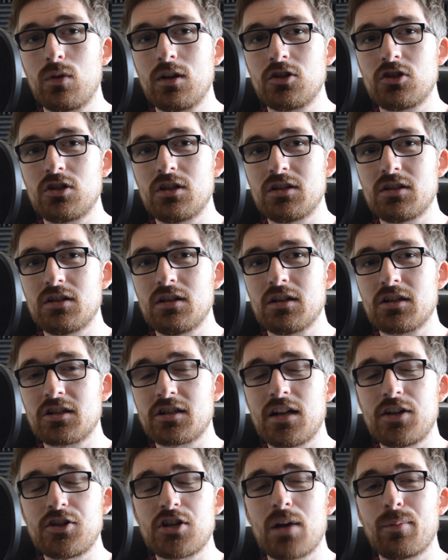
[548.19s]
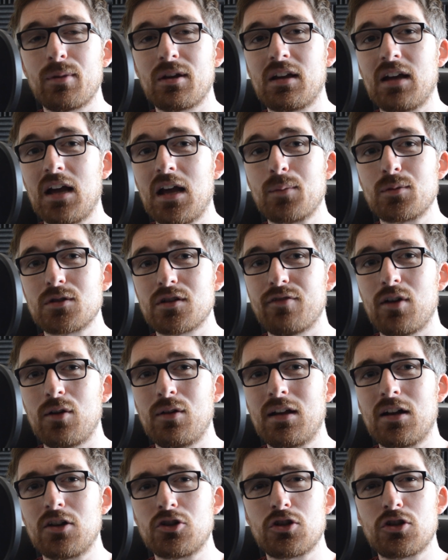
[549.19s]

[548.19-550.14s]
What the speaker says: which is that Sledgehammer Games have only